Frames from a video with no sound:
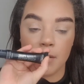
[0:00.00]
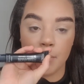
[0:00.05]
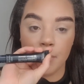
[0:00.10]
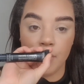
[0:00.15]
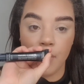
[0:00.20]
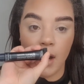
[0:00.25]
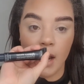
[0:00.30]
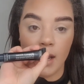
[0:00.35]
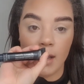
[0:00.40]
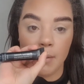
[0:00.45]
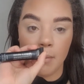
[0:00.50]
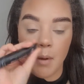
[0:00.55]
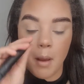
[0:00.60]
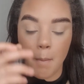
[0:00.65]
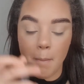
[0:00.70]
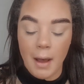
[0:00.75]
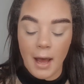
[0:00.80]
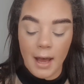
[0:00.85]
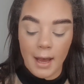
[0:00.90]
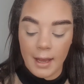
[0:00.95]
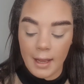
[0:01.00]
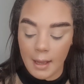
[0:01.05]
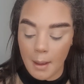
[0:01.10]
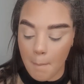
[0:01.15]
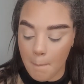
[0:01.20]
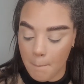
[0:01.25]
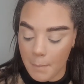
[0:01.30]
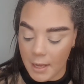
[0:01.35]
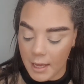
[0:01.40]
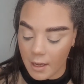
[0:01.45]
Prime by
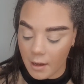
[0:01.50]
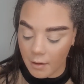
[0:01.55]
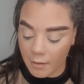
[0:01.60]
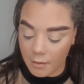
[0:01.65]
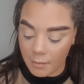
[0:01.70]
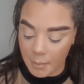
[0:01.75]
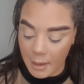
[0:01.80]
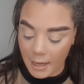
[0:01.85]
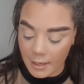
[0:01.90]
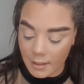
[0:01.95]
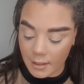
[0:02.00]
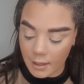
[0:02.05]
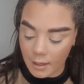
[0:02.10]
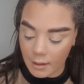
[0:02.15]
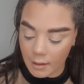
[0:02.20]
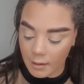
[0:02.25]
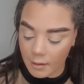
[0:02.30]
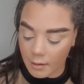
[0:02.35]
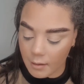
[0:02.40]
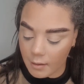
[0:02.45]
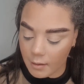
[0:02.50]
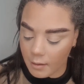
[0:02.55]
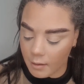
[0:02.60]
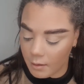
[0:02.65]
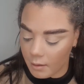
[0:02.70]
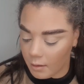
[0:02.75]
Be Cosmetics.